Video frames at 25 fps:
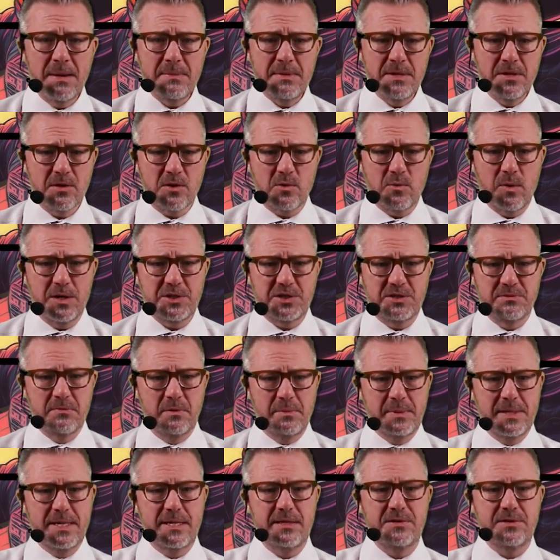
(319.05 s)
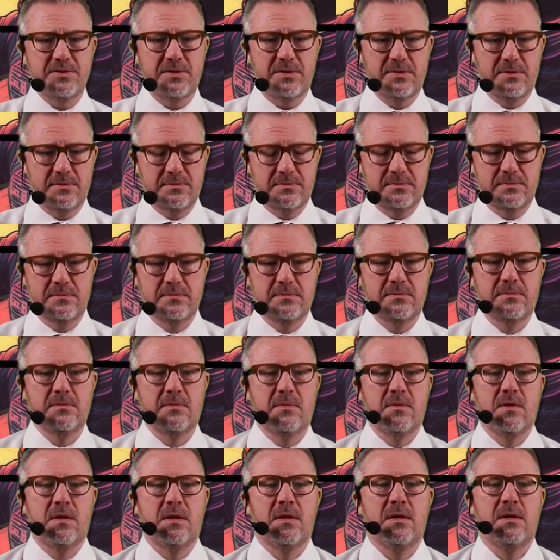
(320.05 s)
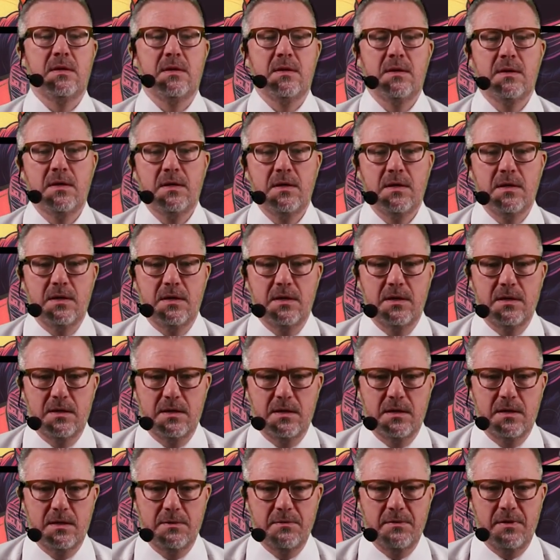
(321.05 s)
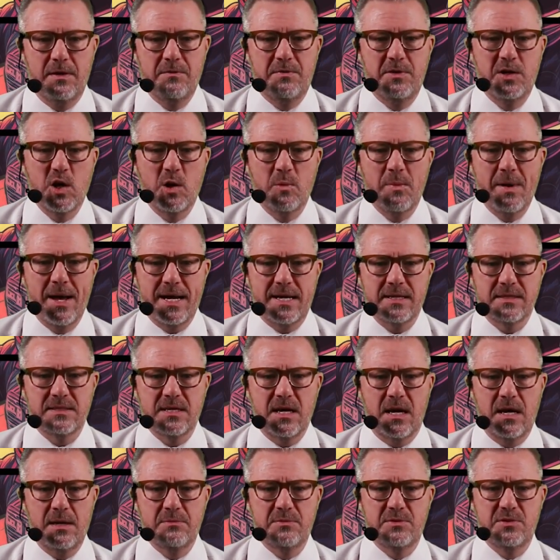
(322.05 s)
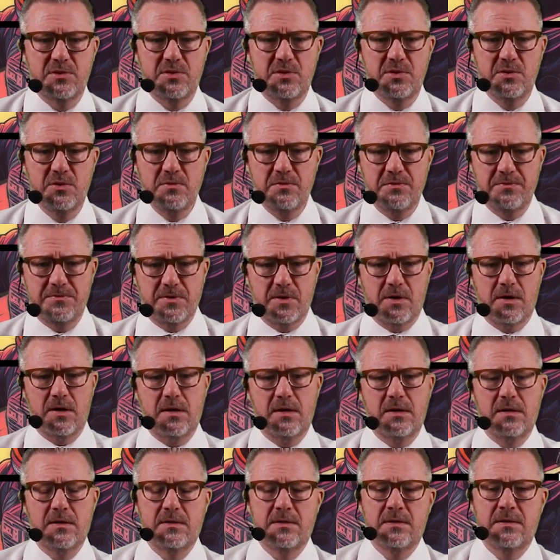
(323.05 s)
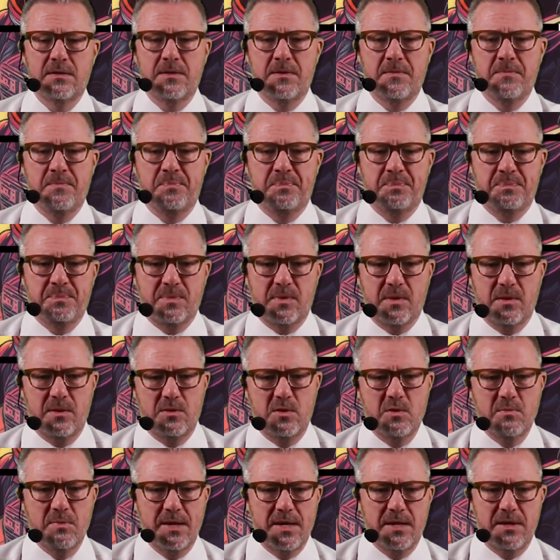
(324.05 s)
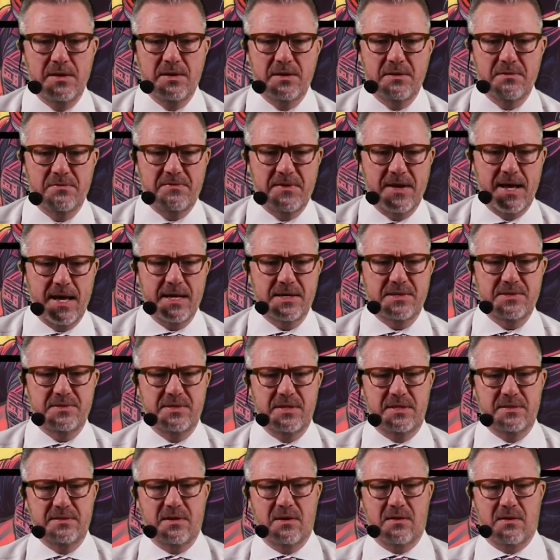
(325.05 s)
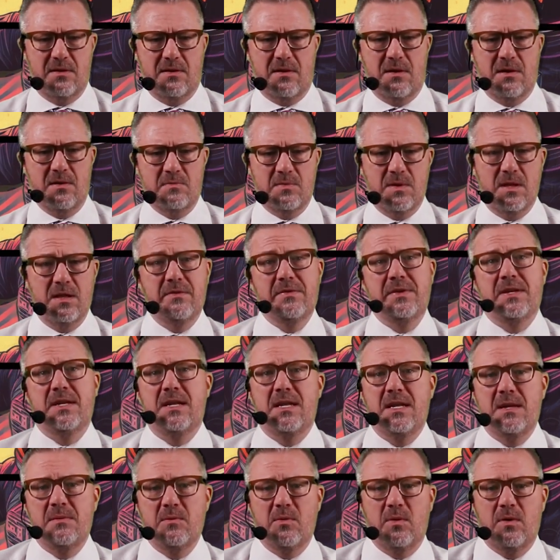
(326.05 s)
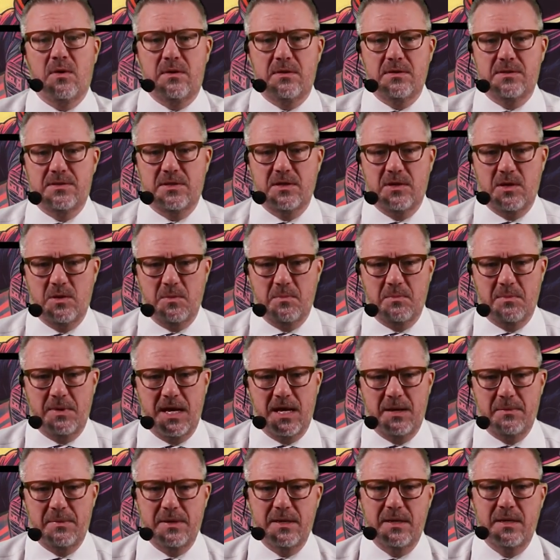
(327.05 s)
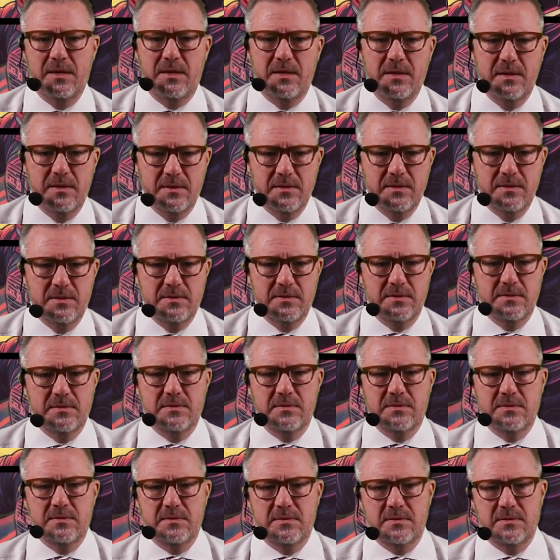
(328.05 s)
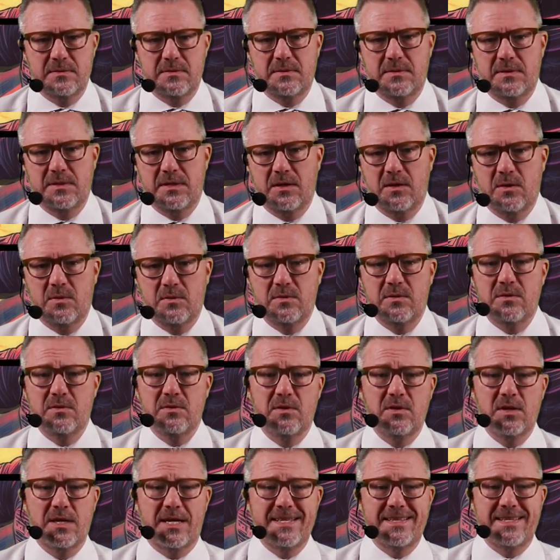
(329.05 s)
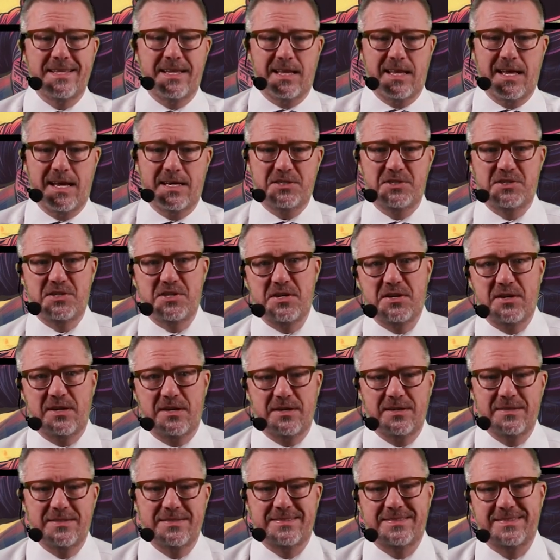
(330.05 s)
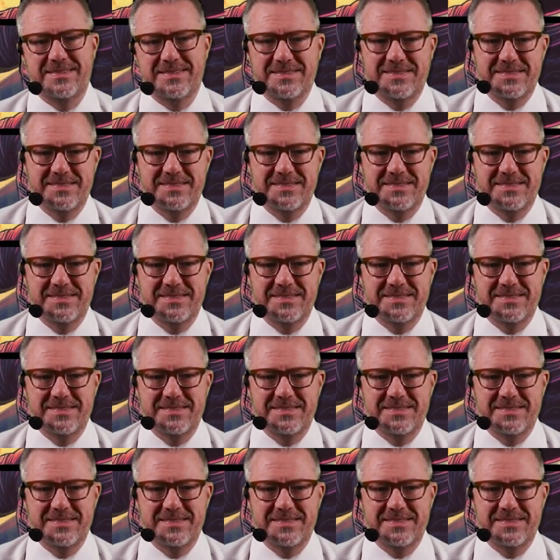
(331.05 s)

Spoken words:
Maybe your question will be answered. If you go back in time too far, you may hear facts that aren't relevant anymore. So maybe, look in the last year.